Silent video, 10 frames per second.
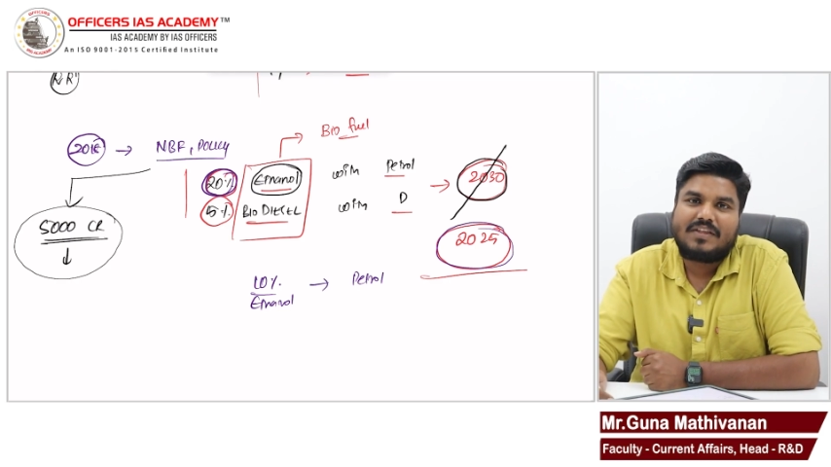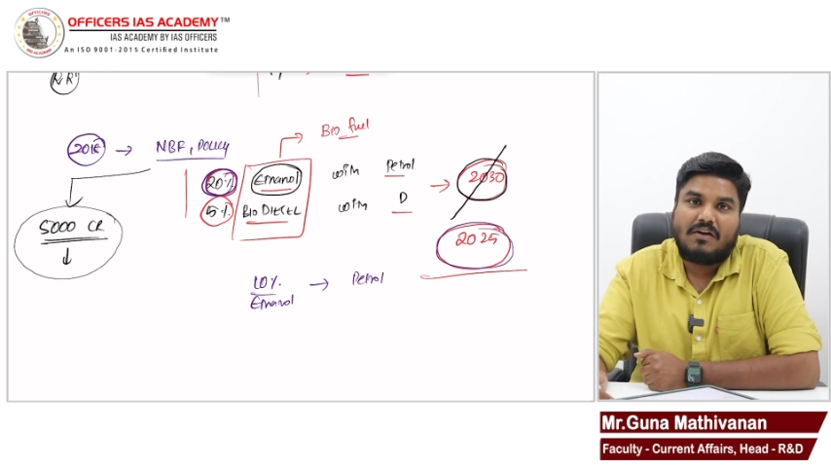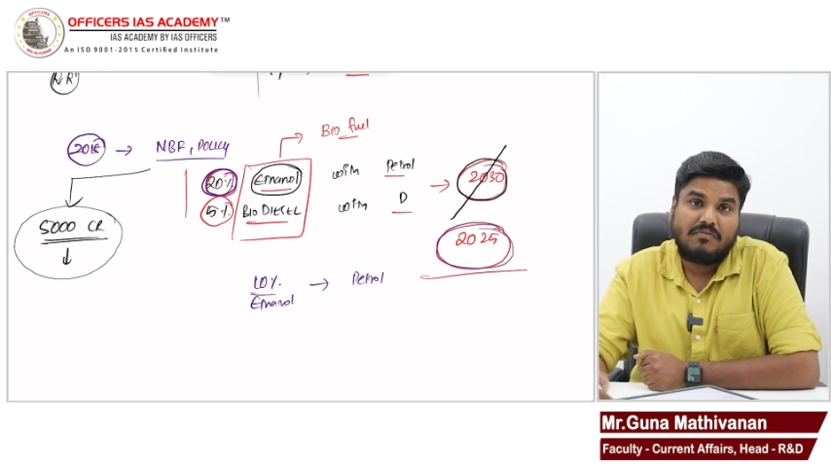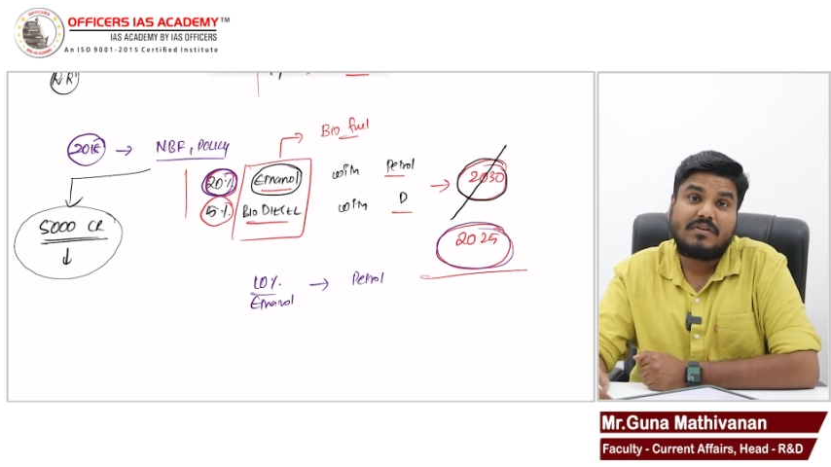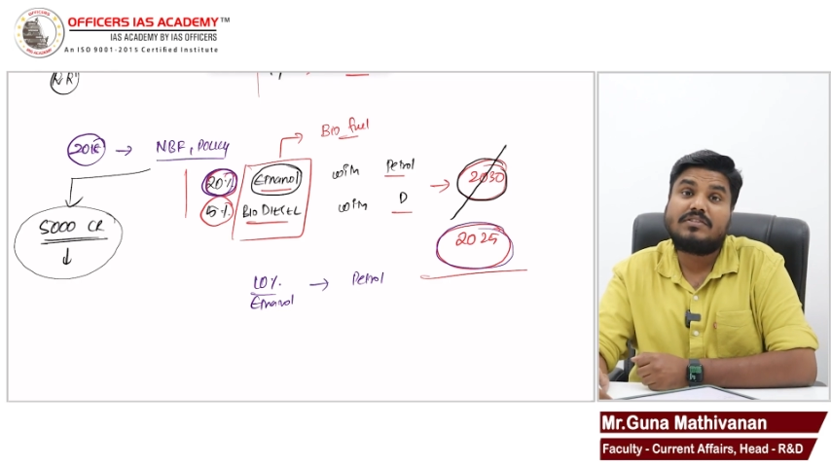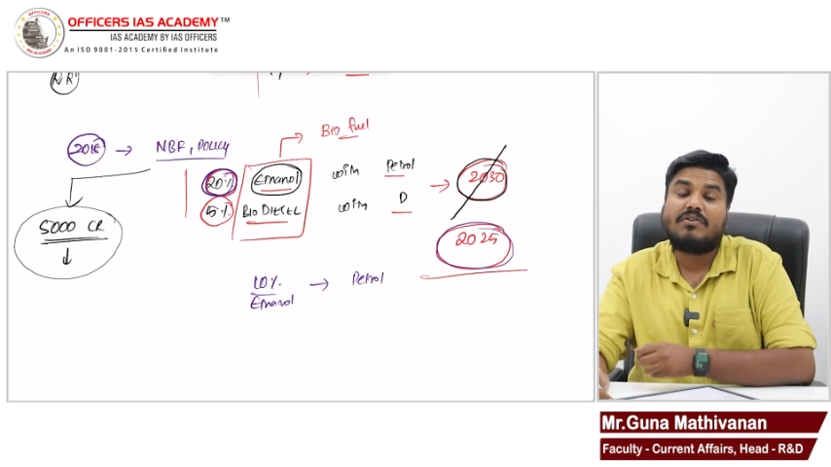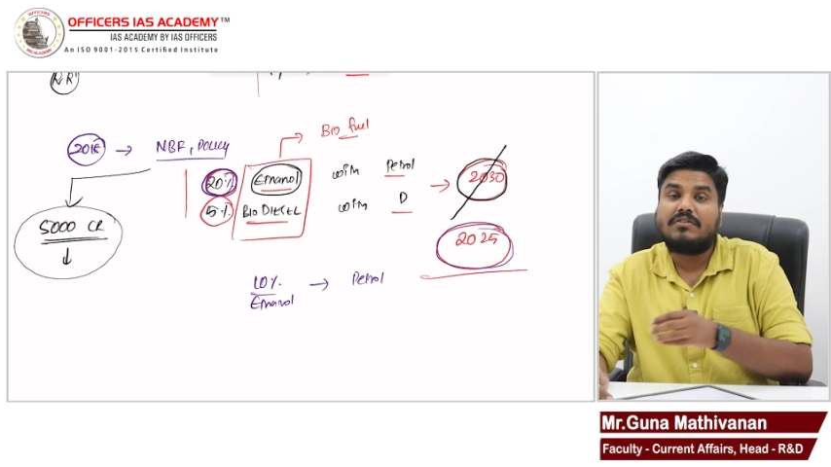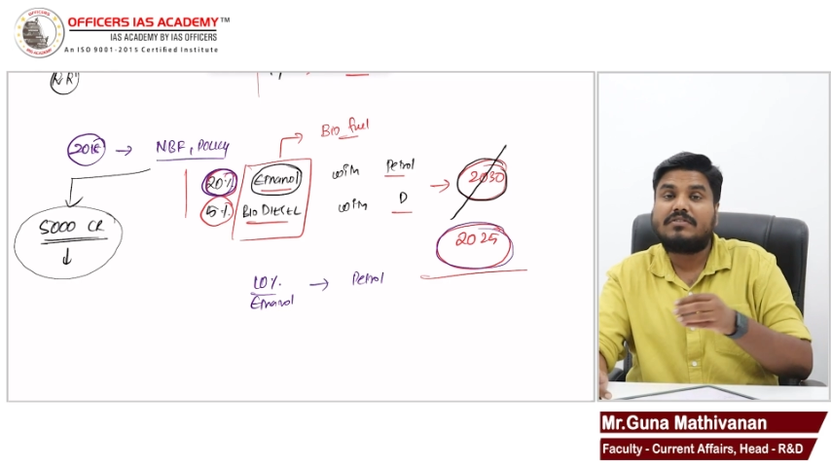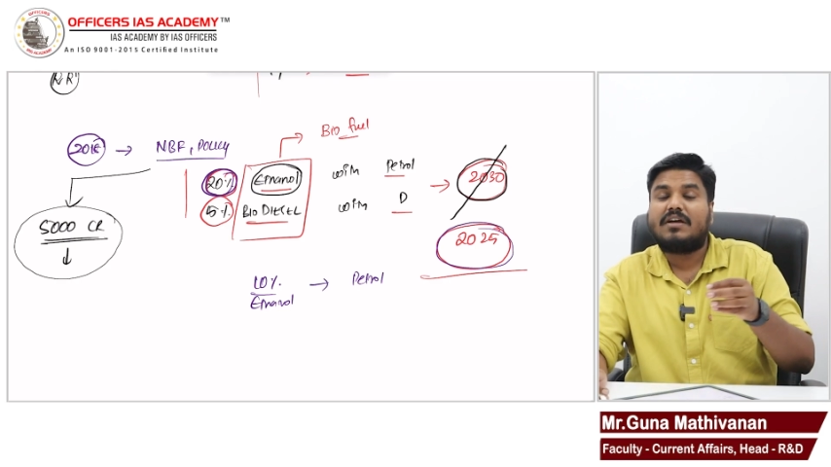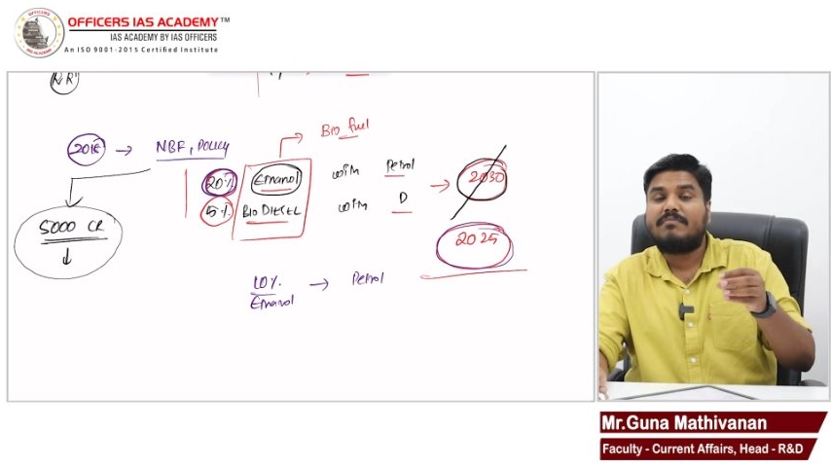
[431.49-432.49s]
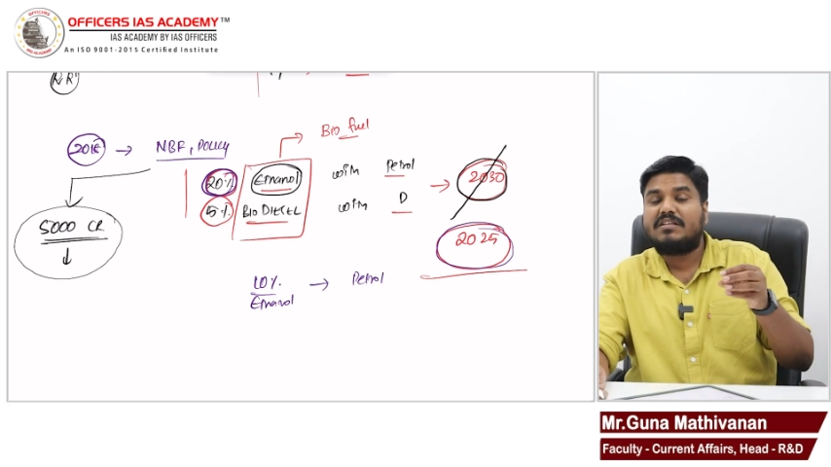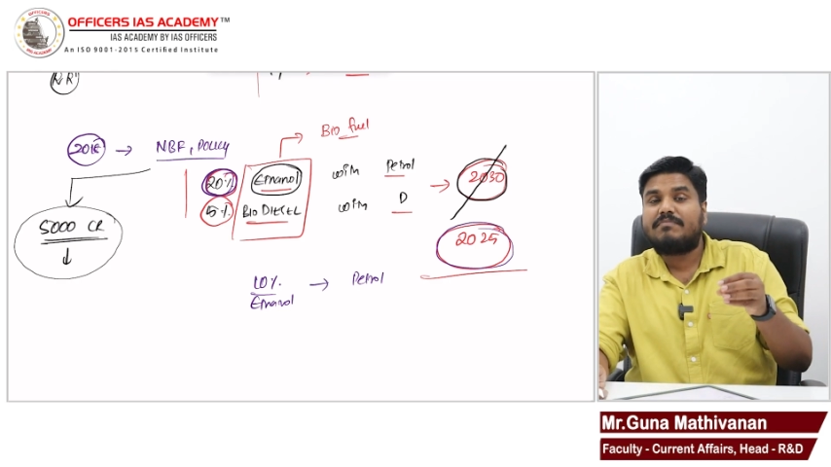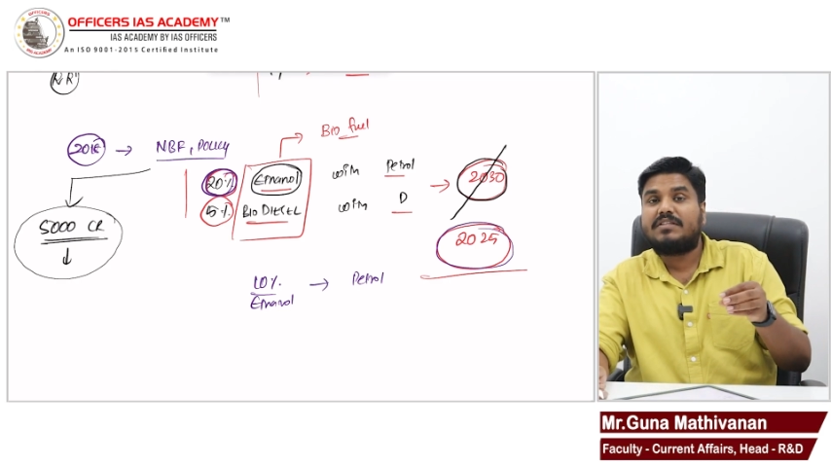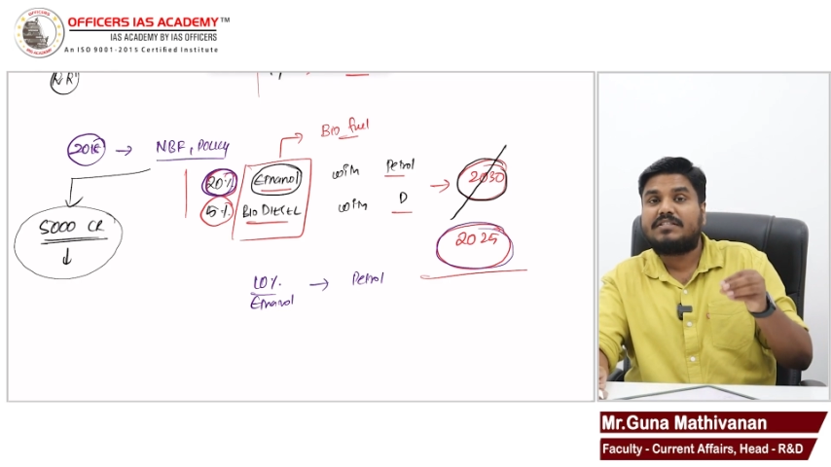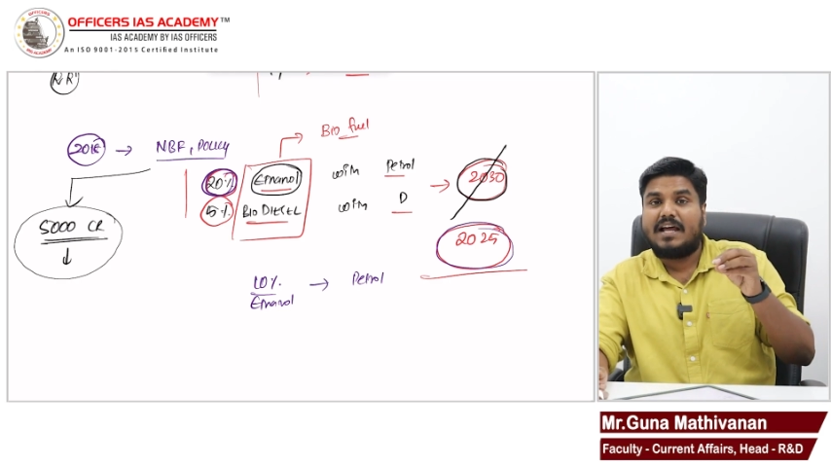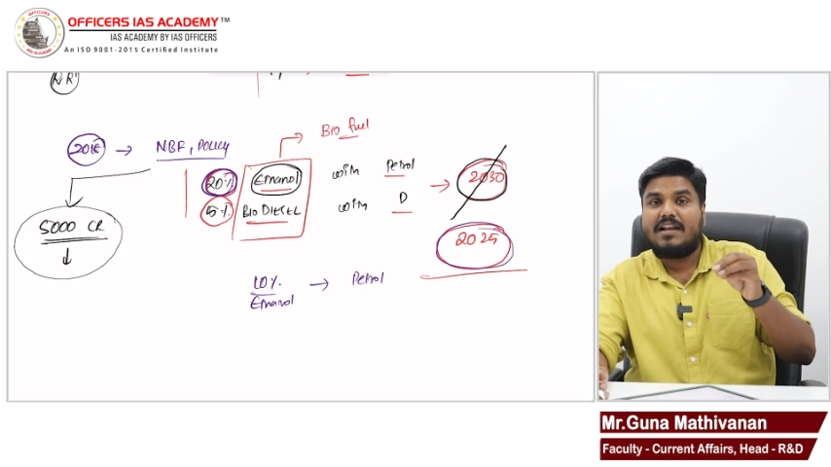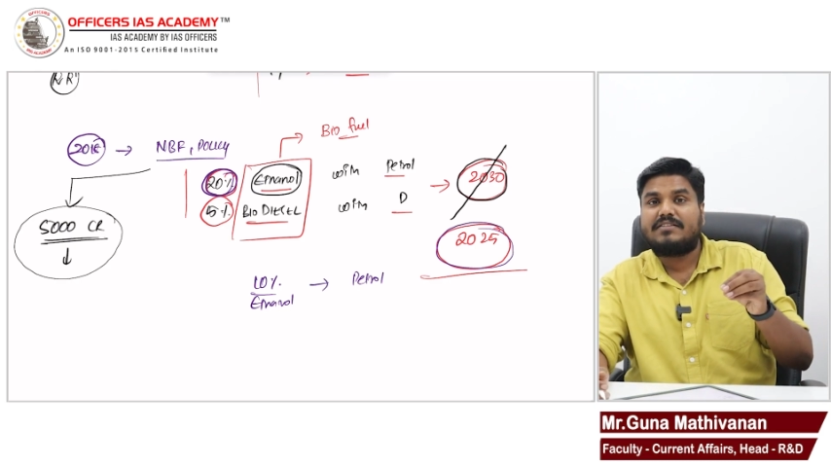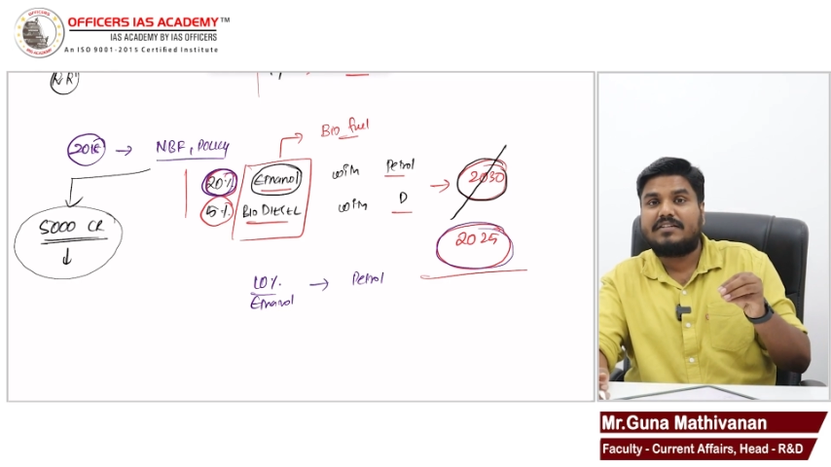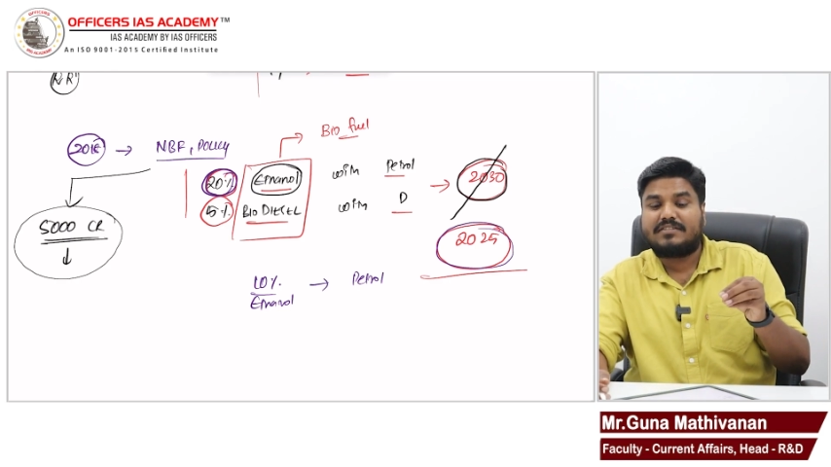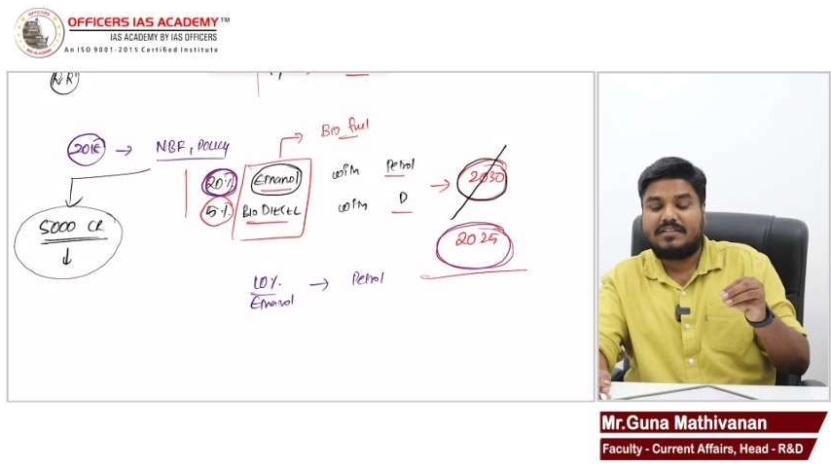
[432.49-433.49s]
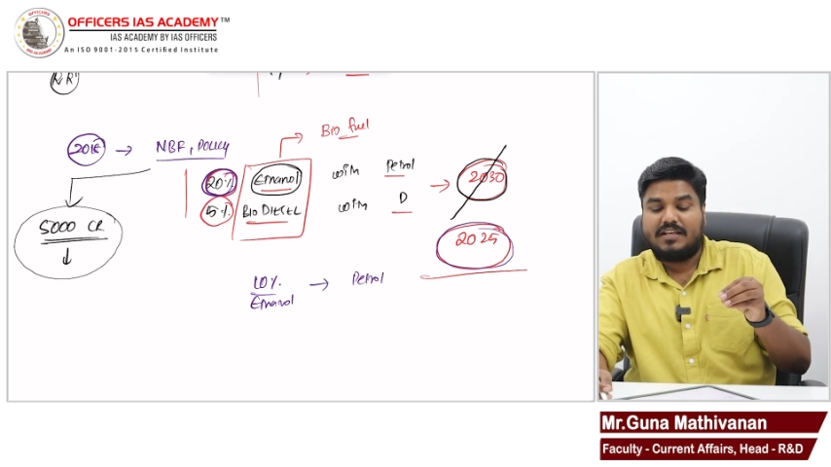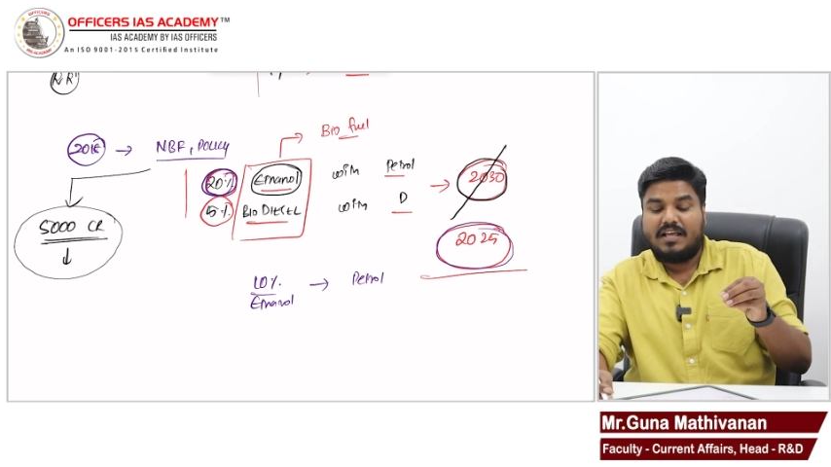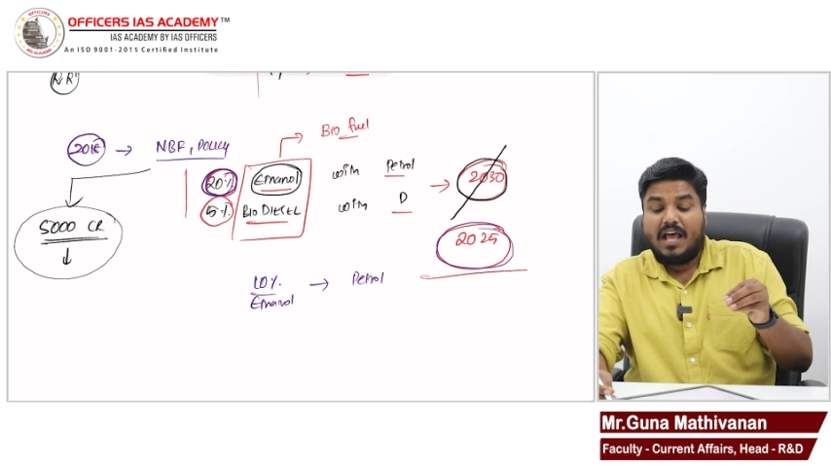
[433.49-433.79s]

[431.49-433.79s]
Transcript: However, this also comes up with challenges.